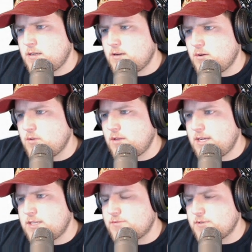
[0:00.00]

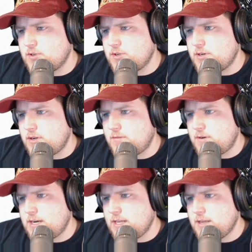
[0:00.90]
O-line's really good
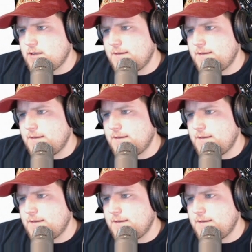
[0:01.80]
already.